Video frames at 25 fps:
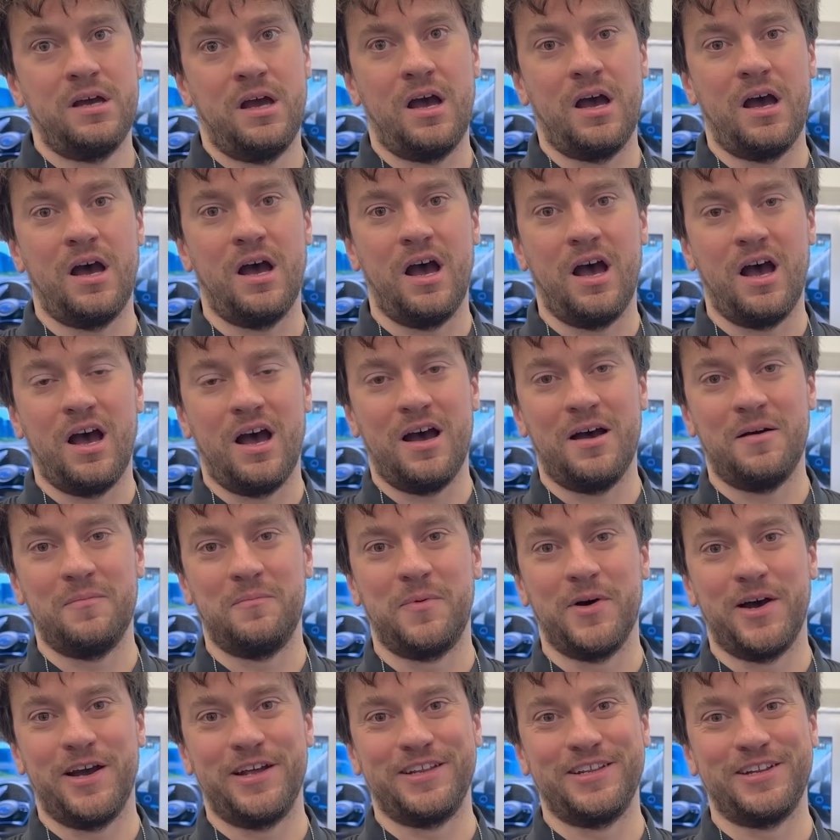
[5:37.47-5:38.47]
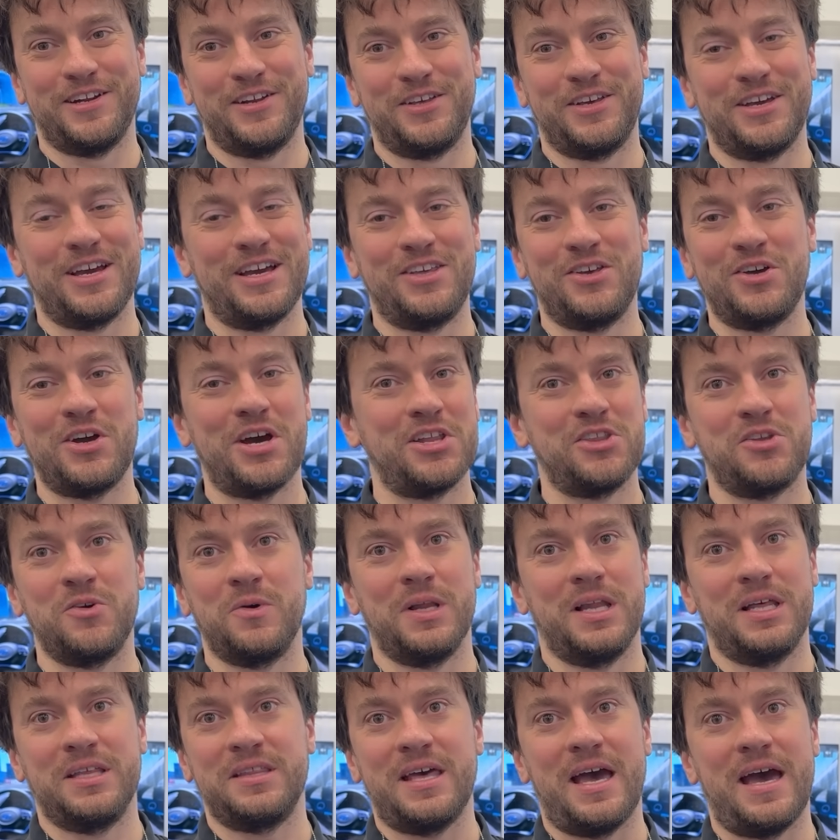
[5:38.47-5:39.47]
Uh, but you know, you, you got to
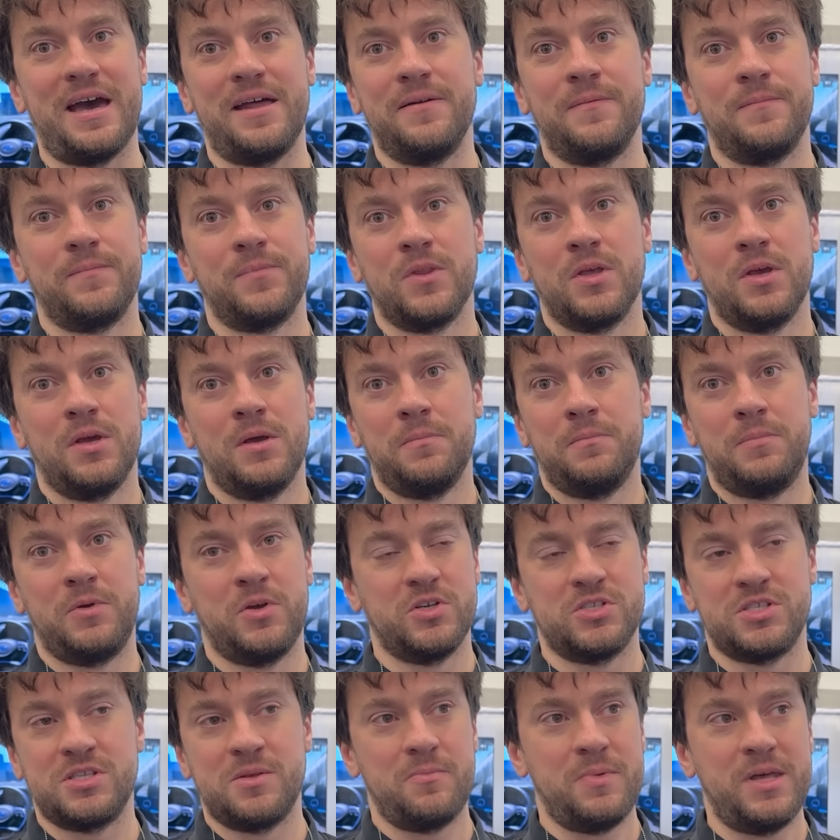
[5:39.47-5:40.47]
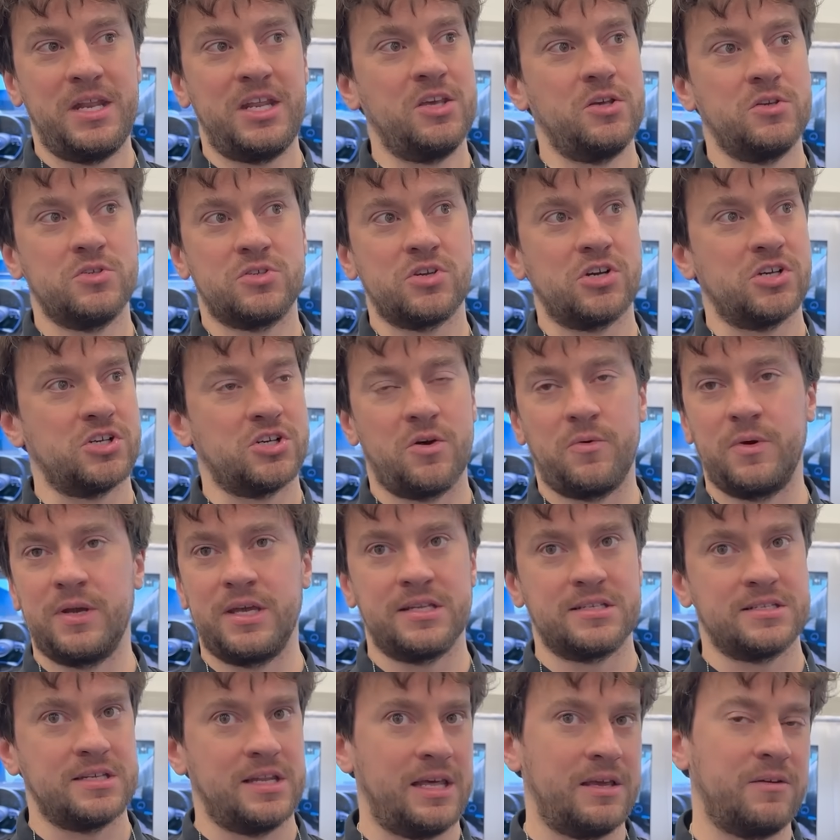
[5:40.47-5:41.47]
do it like that. Because the minute you start going
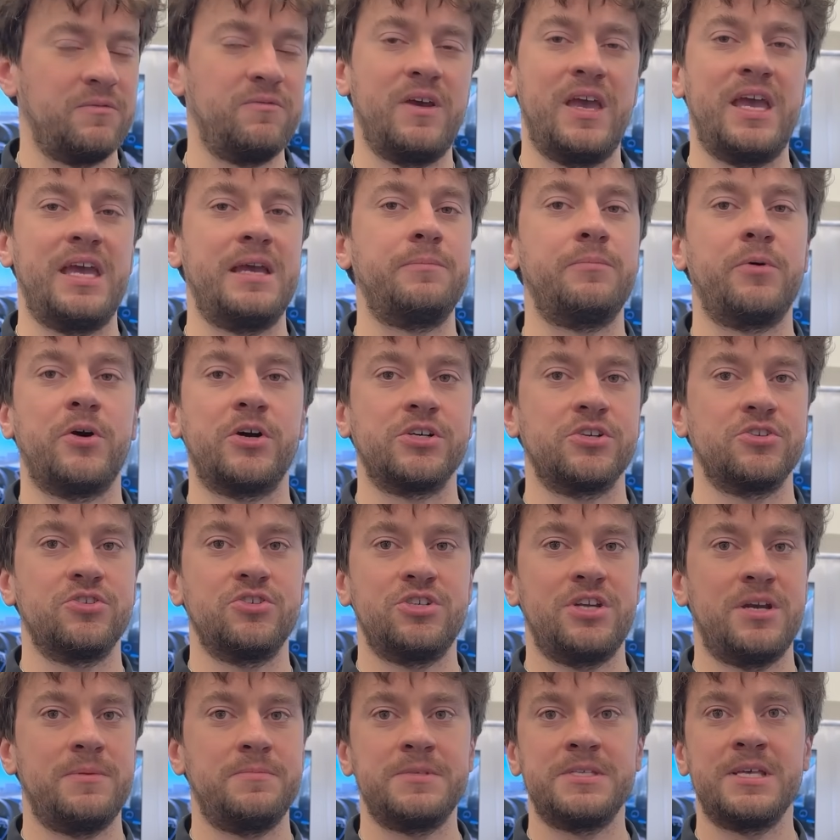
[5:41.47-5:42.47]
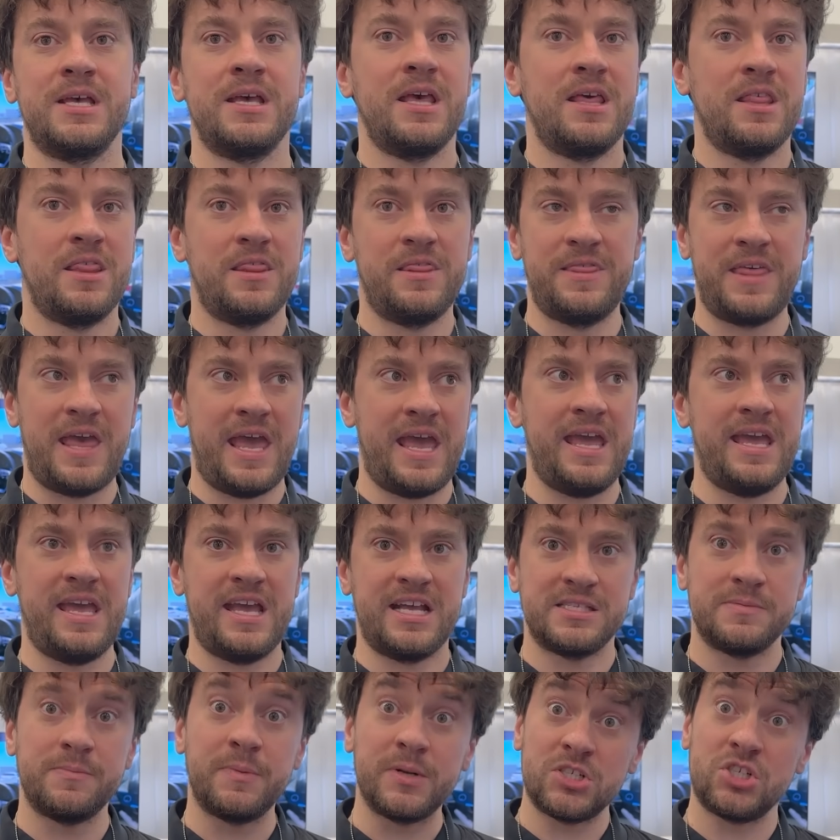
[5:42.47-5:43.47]
into like vague partnerships, they
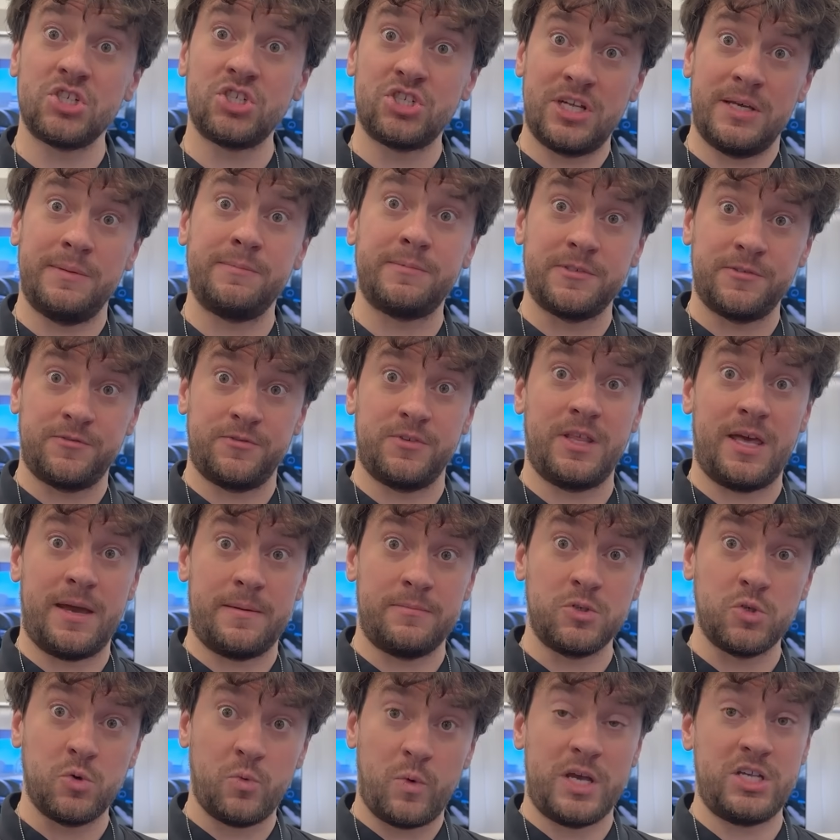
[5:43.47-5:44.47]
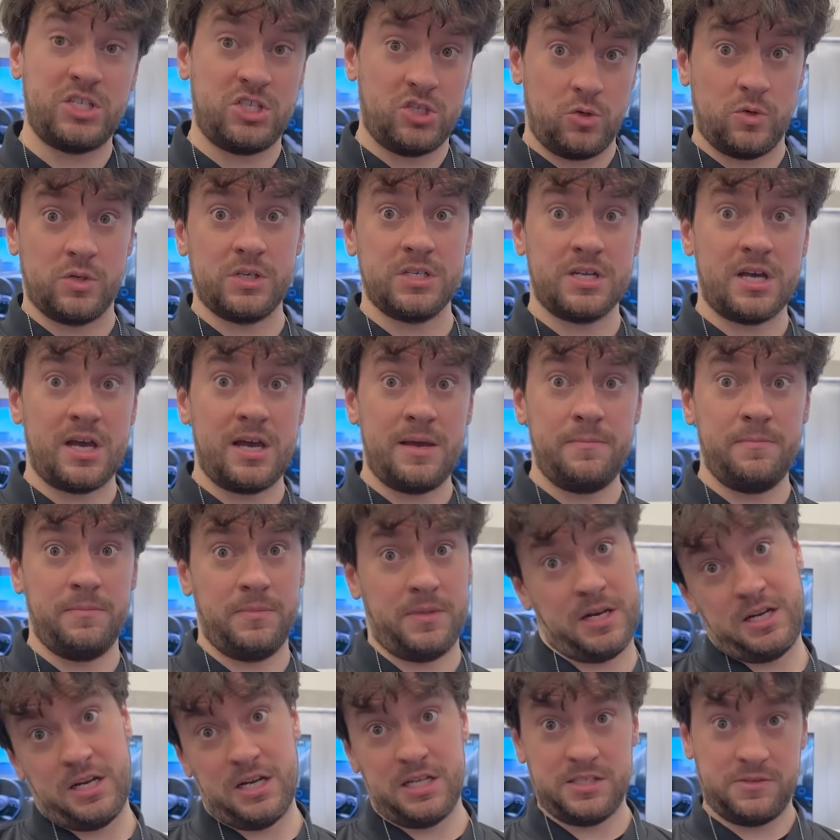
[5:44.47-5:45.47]
it's much cheaper for them to waste your
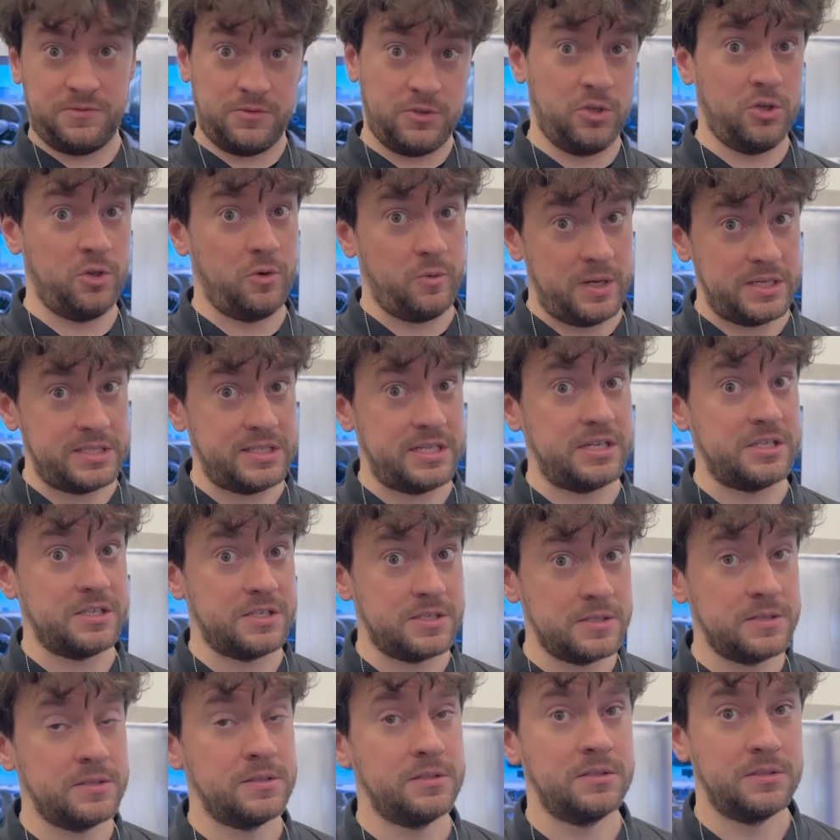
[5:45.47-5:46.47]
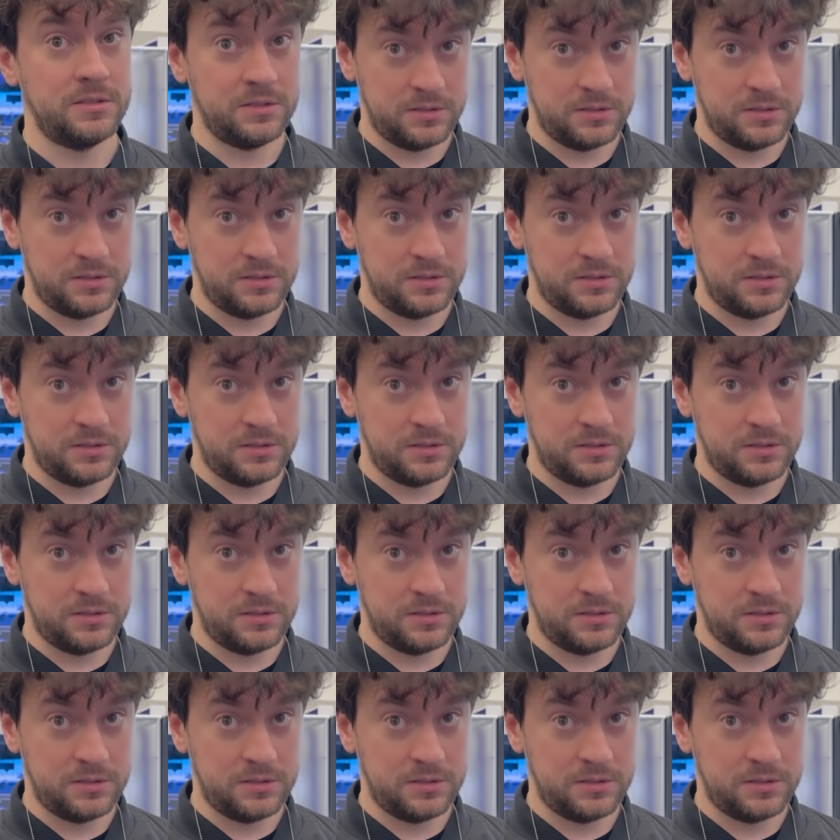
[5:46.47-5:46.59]
time than it is for you to waste theirs.